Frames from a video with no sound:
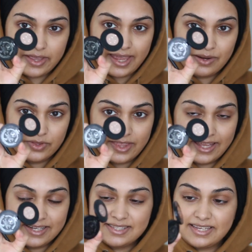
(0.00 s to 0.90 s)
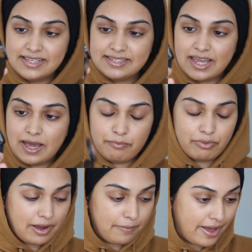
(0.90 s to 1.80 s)
Going in with the Anastasia
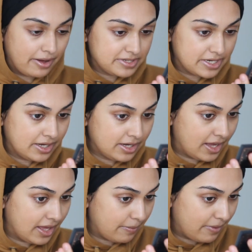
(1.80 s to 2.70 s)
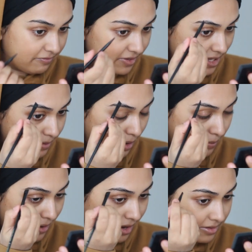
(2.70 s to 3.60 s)
brow powder and filling in my
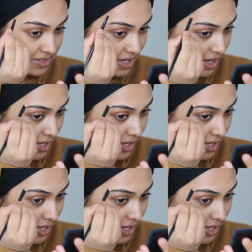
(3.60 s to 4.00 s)
brows.